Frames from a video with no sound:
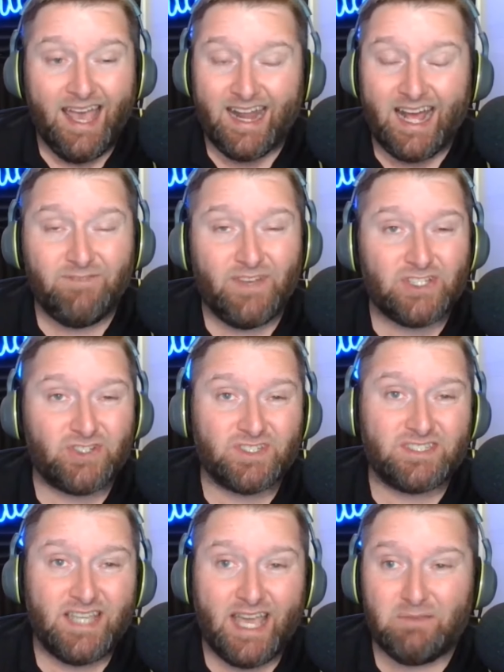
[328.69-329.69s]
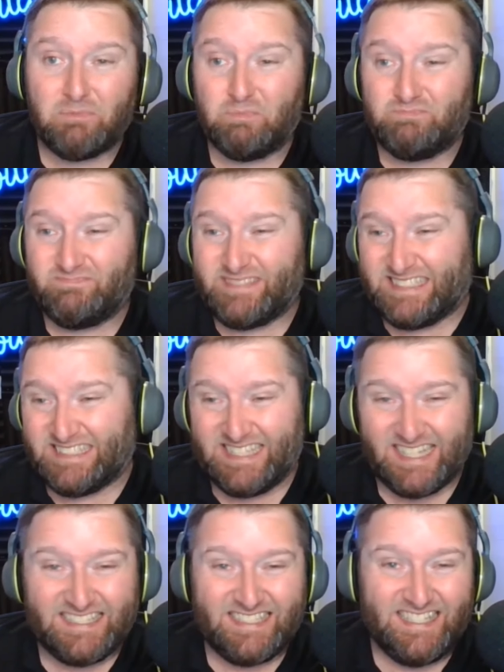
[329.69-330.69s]
And I'd venture to say
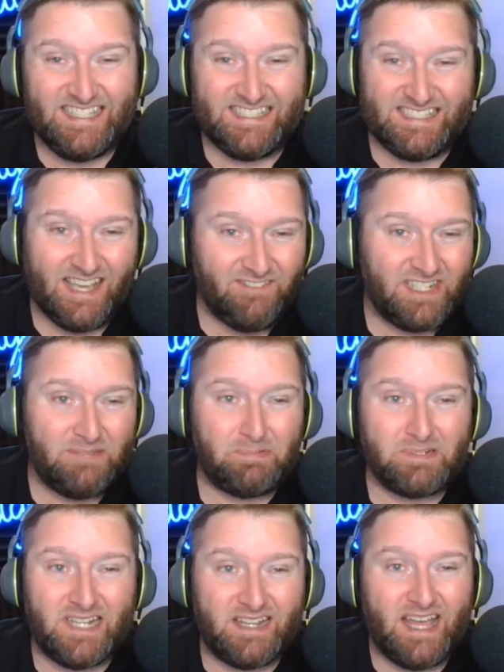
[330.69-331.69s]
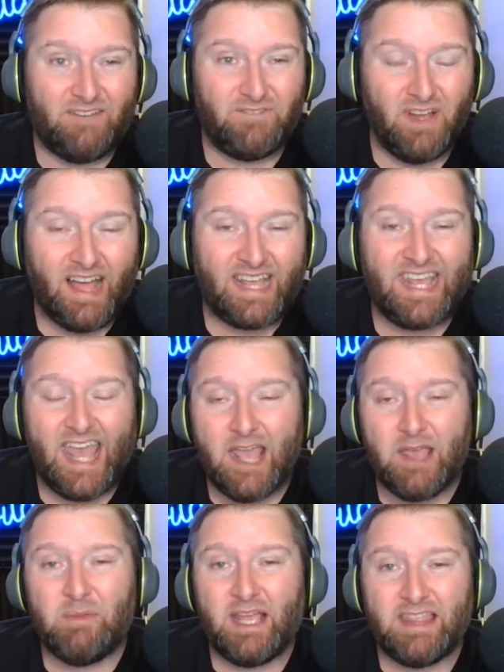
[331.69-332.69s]
60, 70% of that felt like
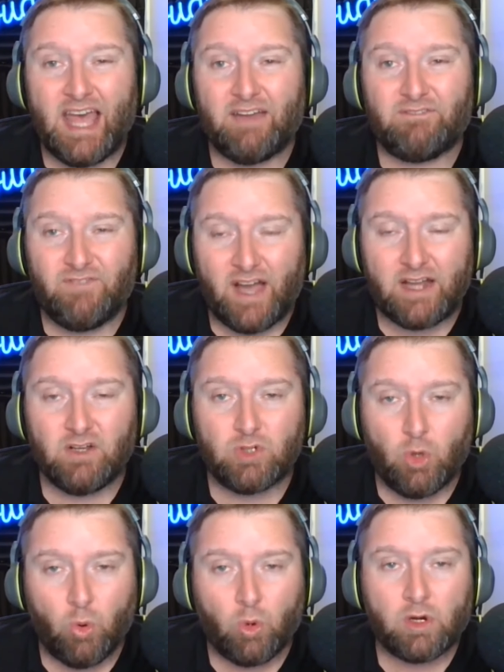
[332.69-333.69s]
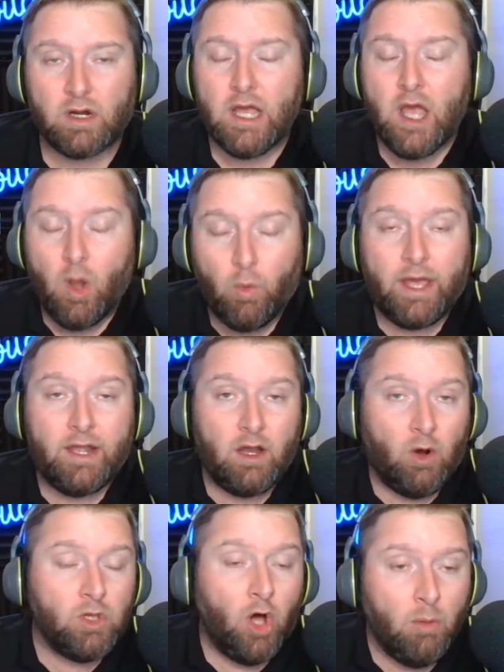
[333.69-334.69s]
came in that final quarter when
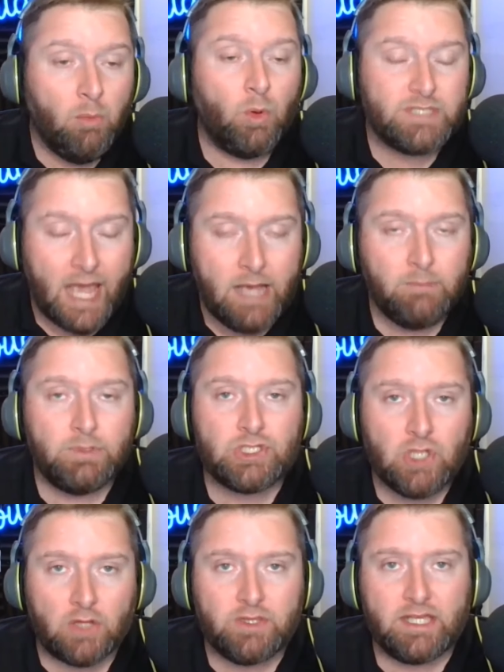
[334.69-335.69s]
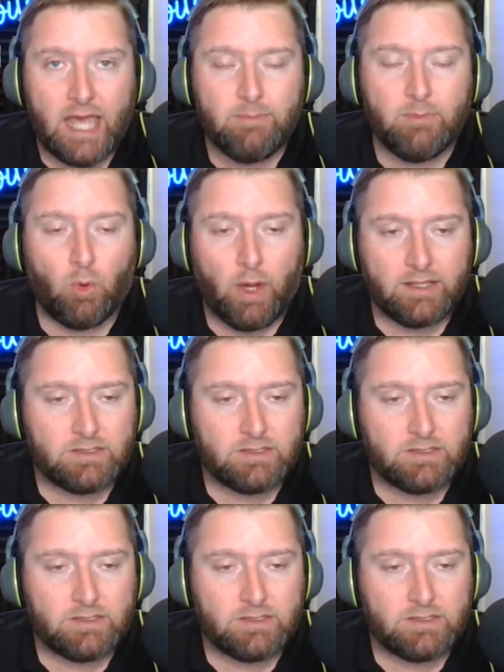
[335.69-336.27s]
Oklahoma was able to salt the game away.